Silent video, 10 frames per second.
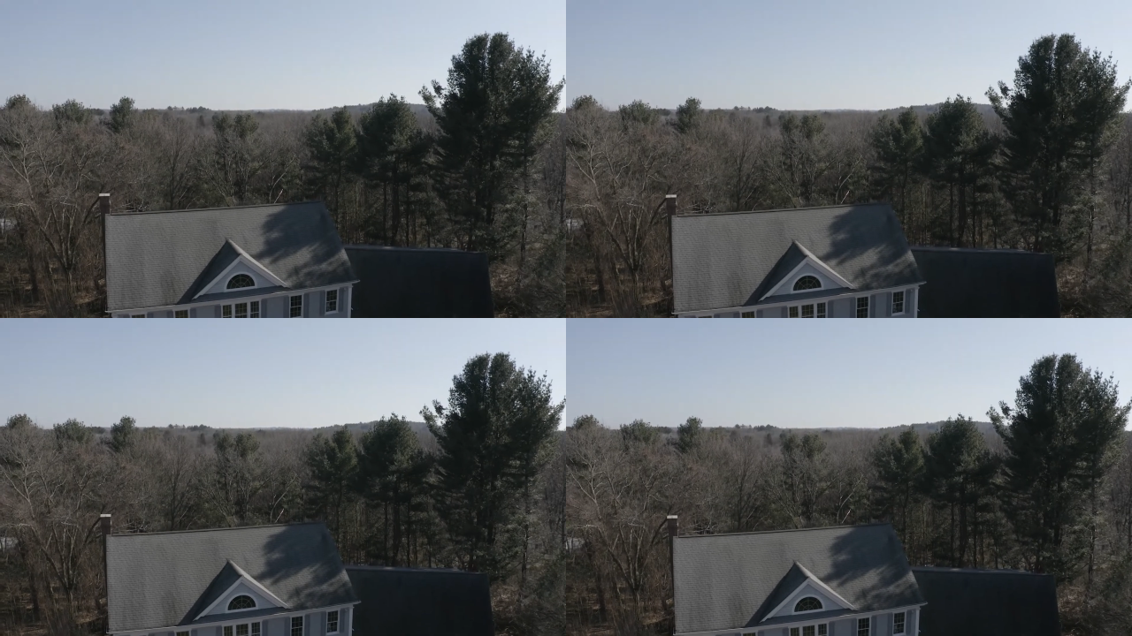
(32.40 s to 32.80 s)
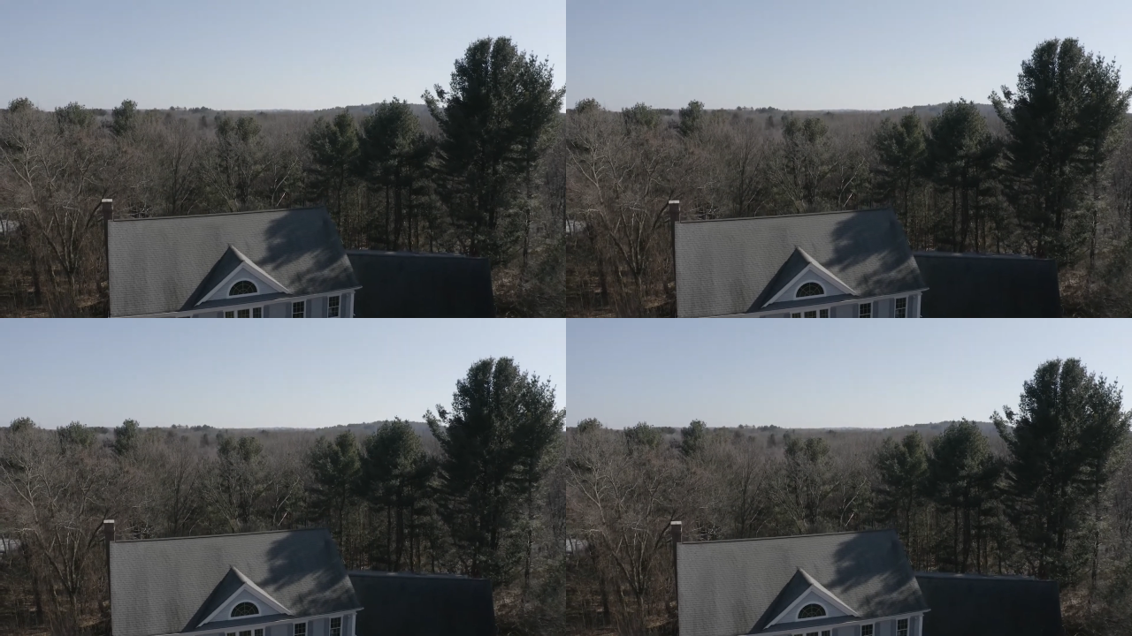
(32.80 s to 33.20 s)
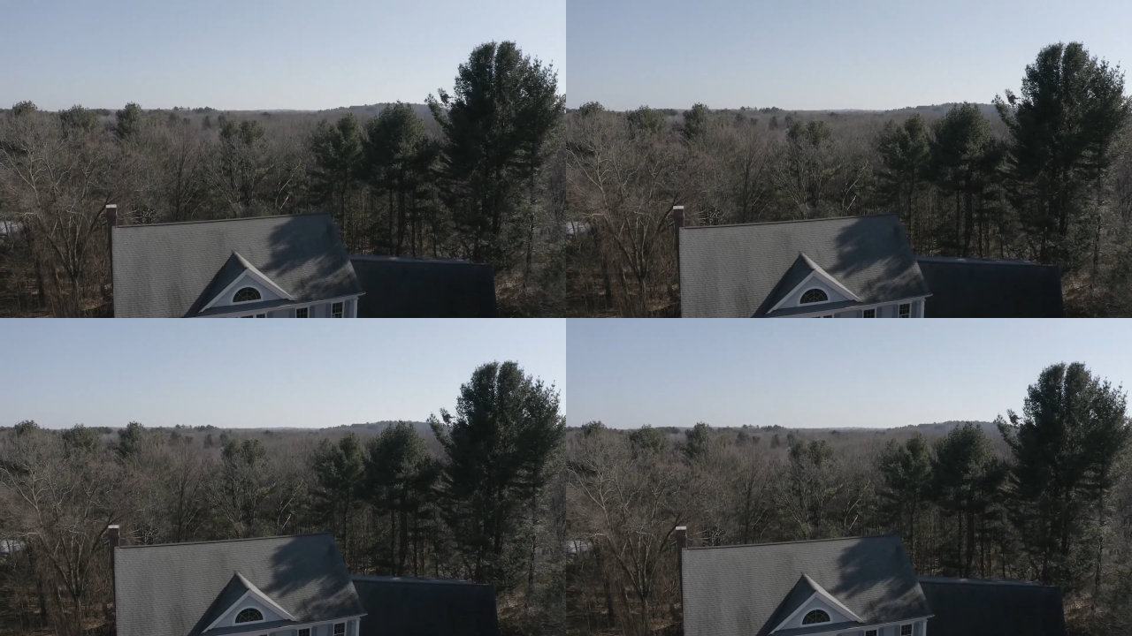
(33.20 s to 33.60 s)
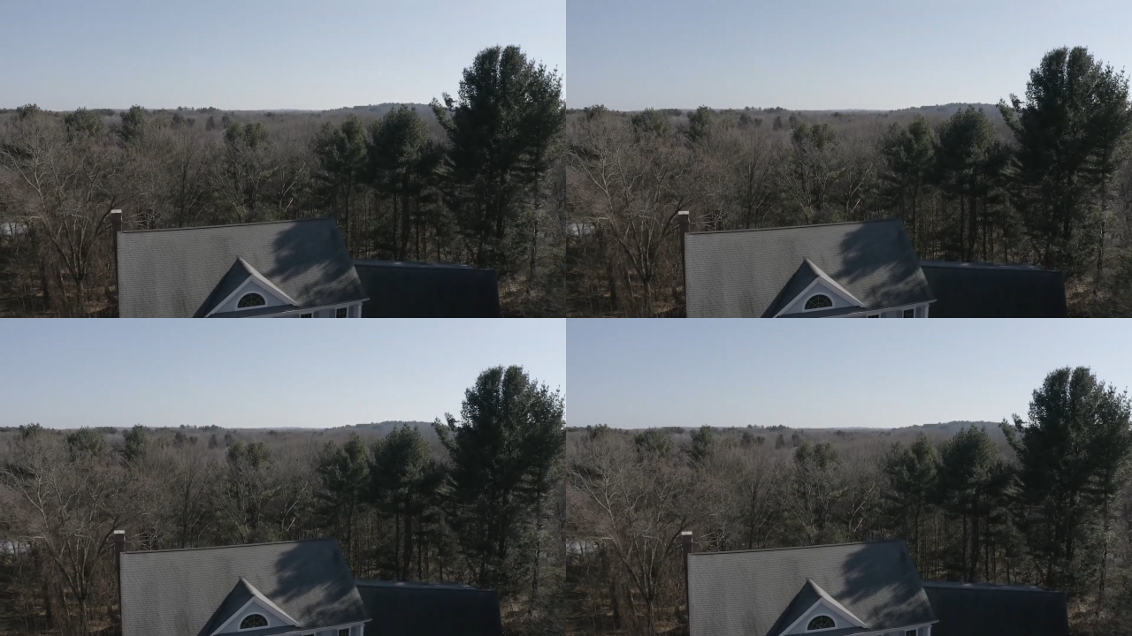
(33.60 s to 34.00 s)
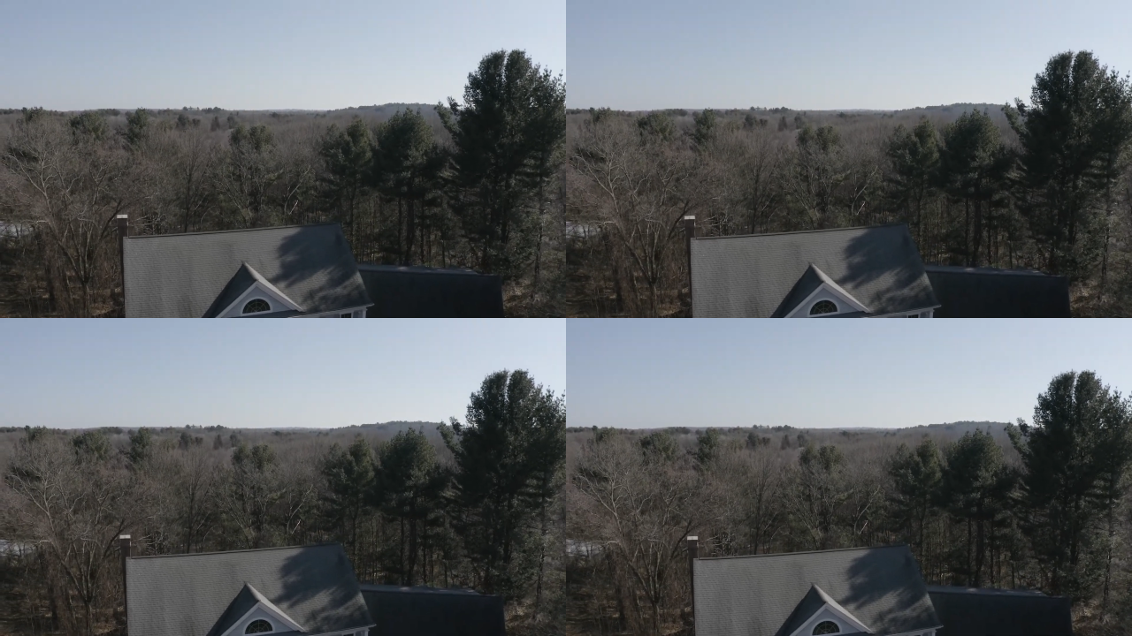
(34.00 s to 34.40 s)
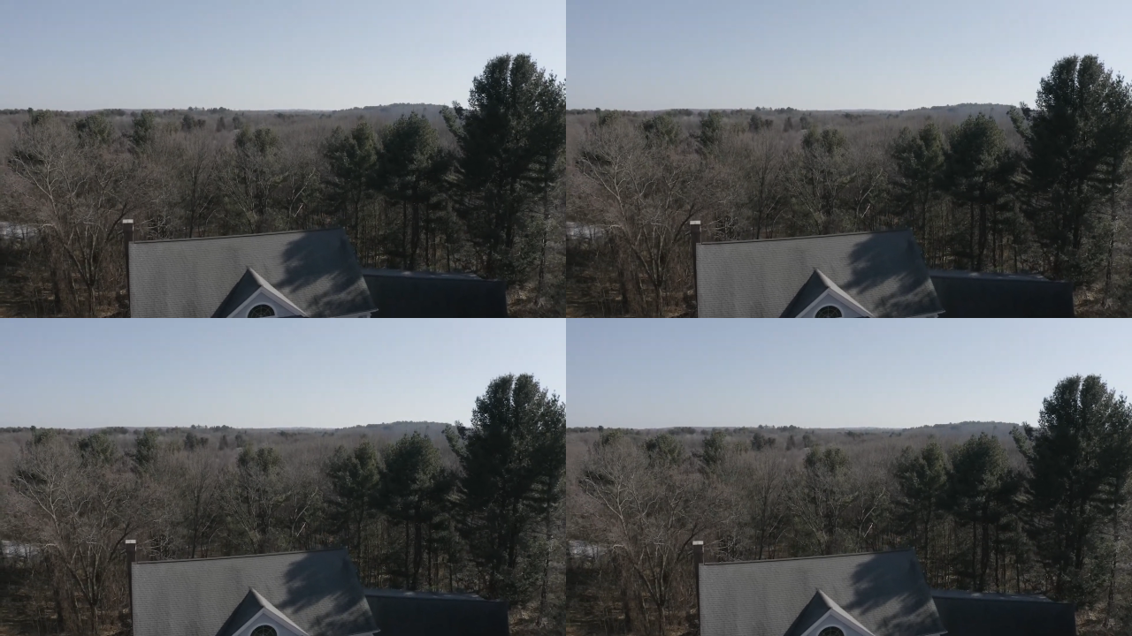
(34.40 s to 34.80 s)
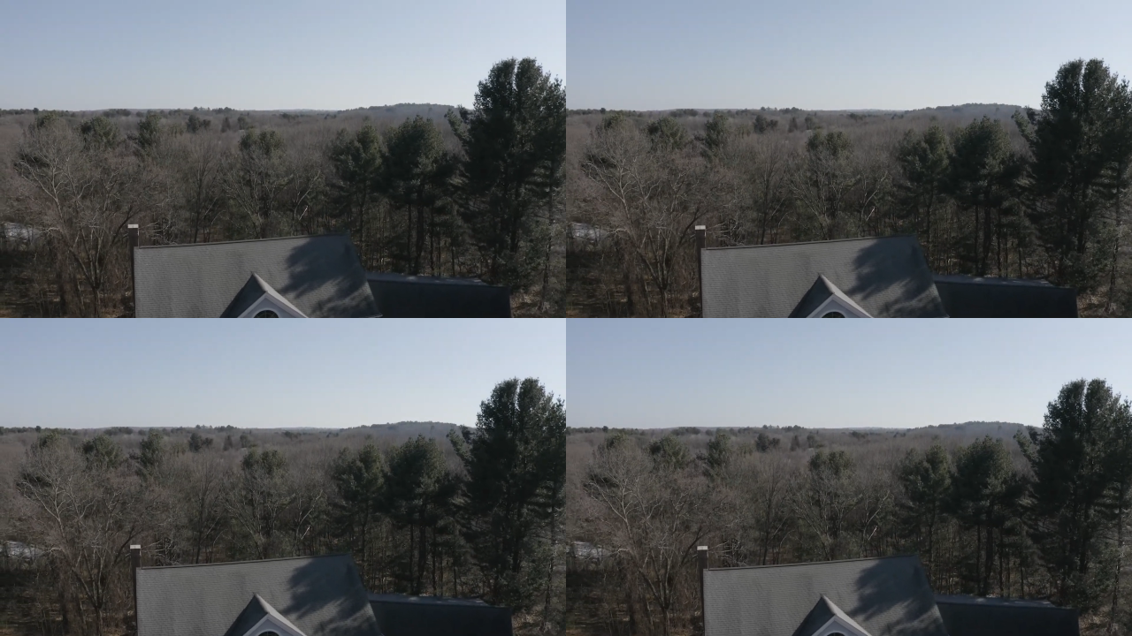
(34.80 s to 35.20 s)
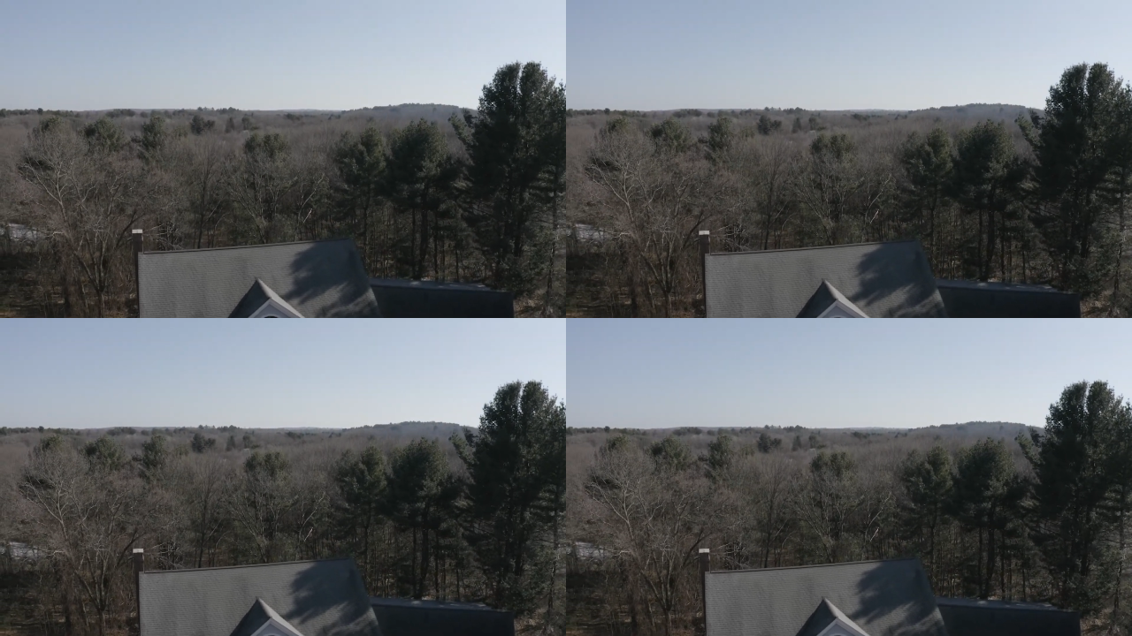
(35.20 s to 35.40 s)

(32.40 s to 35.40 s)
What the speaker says: Nobody's mouth can be seen.